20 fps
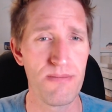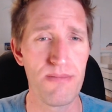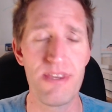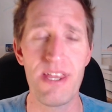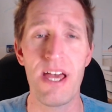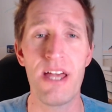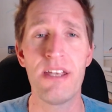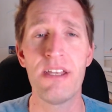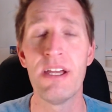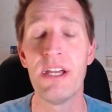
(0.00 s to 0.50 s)

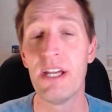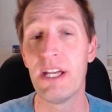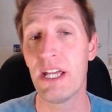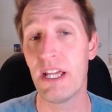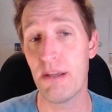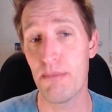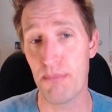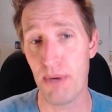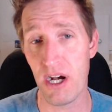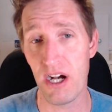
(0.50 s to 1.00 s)
Then,
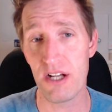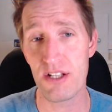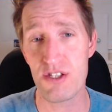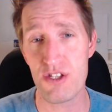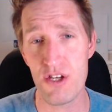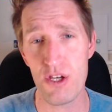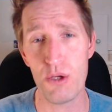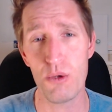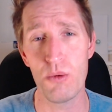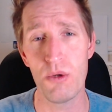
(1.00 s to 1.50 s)
in part
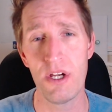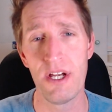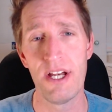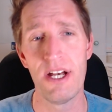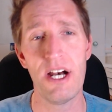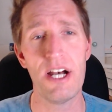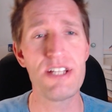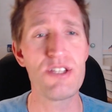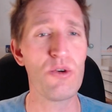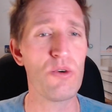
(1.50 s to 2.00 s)
two,
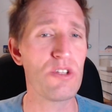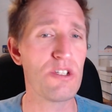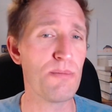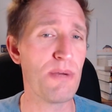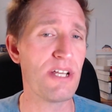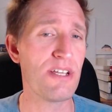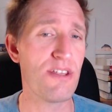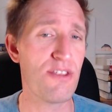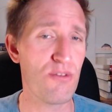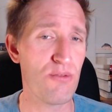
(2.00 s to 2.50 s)
I talked
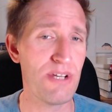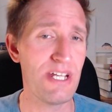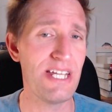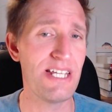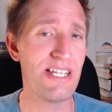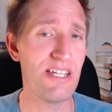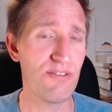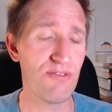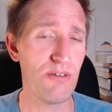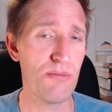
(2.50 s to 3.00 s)
about the three
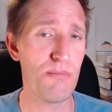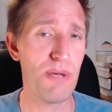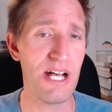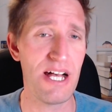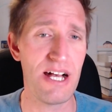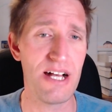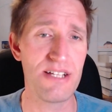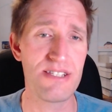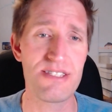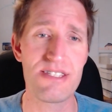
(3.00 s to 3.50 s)
different
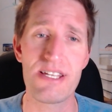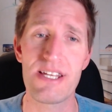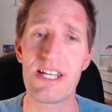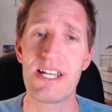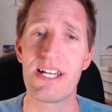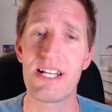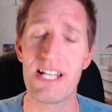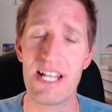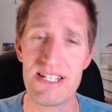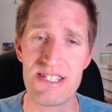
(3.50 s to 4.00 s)
paths that
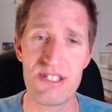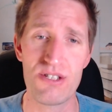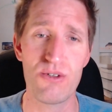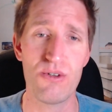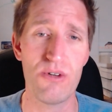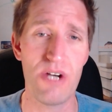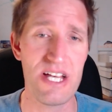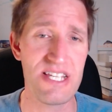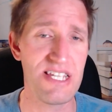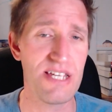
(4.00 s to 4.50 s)
a
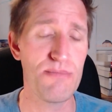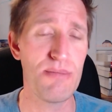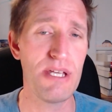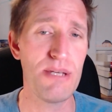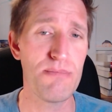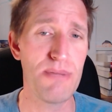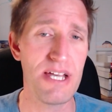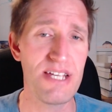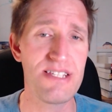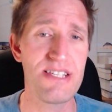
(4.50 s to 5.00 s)
classical
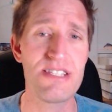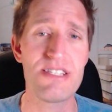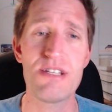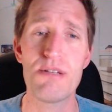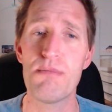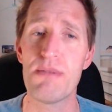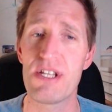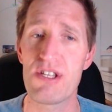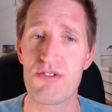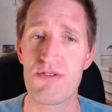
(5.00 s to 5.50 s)
SAP Basis
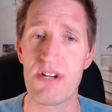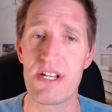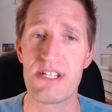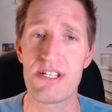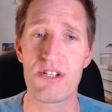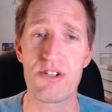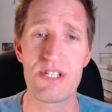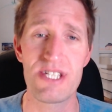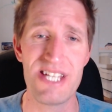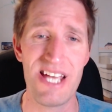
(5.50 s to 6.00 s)

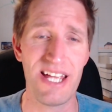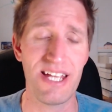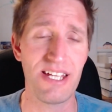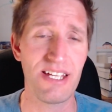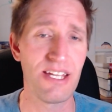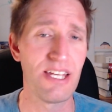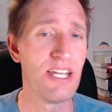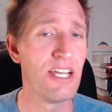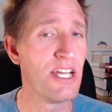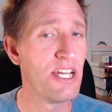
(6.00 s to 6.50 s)
Administrator could
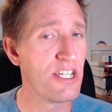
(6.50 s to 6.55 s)
take